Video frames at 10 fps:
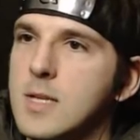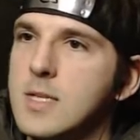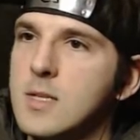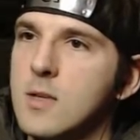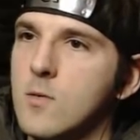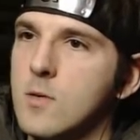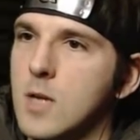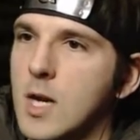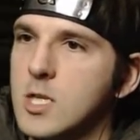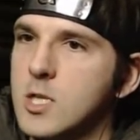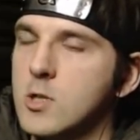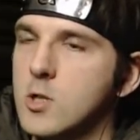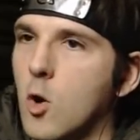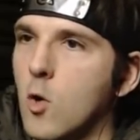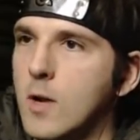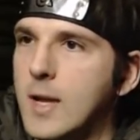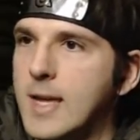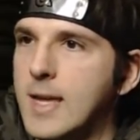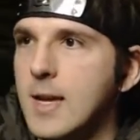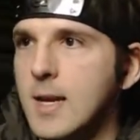just don't. I just don't
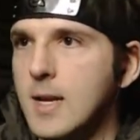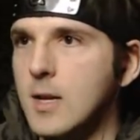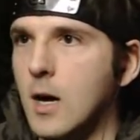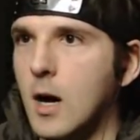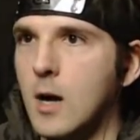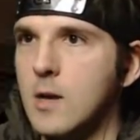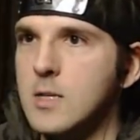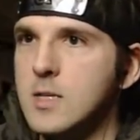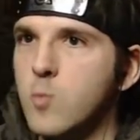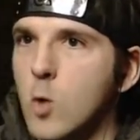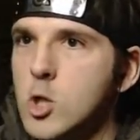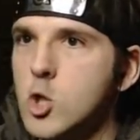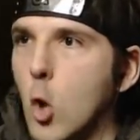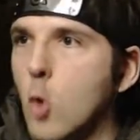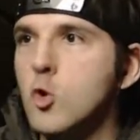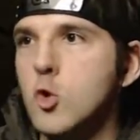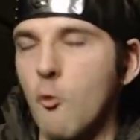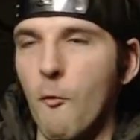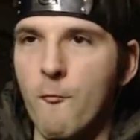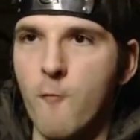understand. What don't you
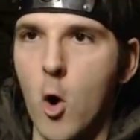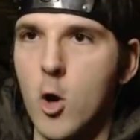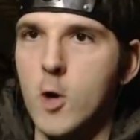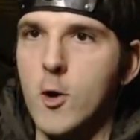fucking